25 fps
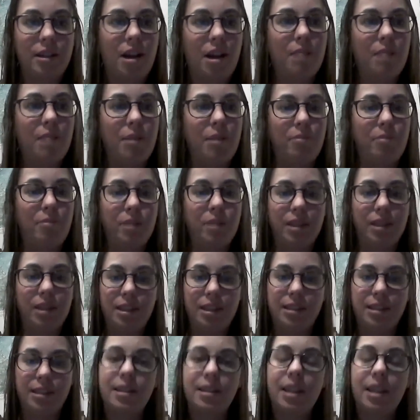to come up
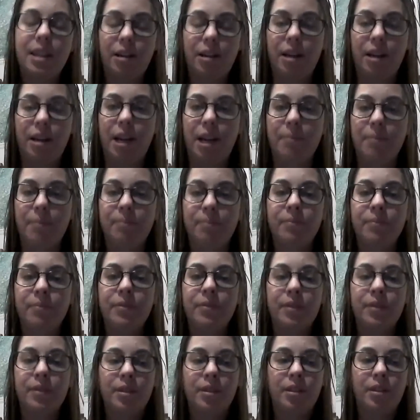with this theory
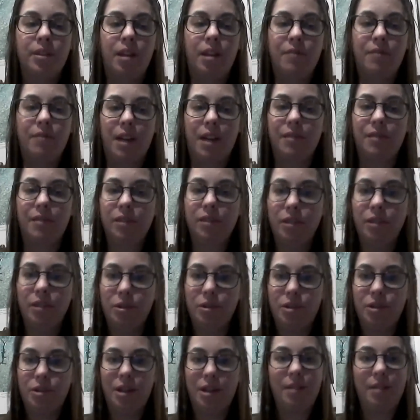of
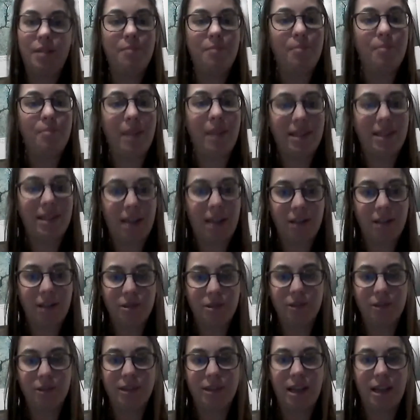evolution by
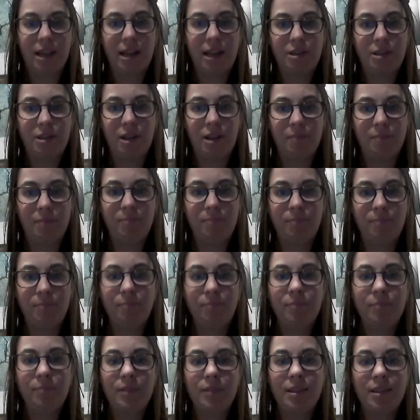natural selection.
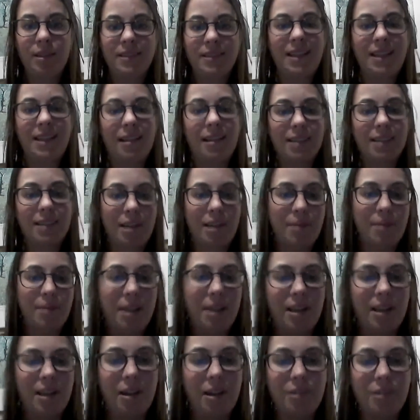Sounds like
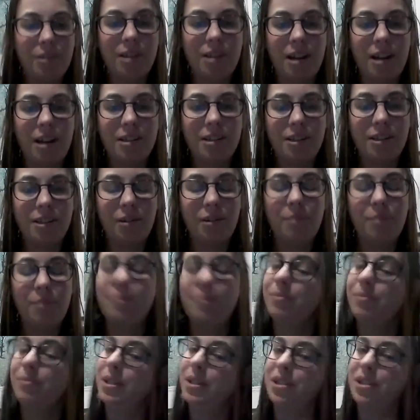we need to go talk
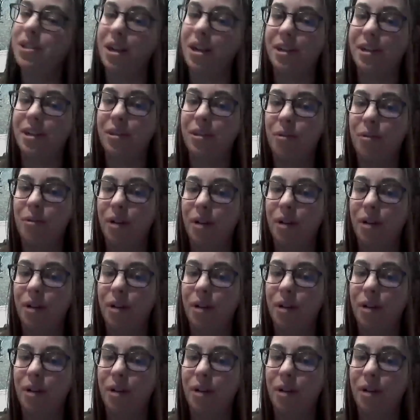to Miss Judd in the